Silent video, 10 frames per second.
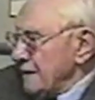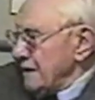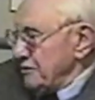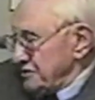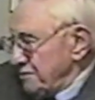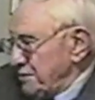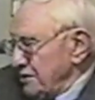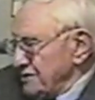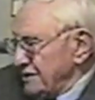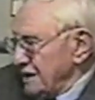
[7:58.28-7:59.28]
who was a
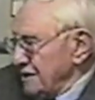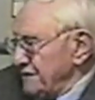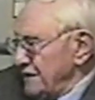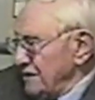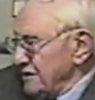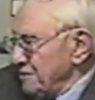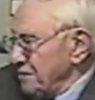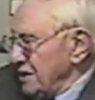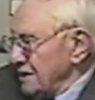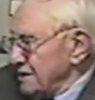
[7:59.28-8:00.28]
postdoc, found it
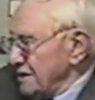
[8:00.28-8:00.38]
blocked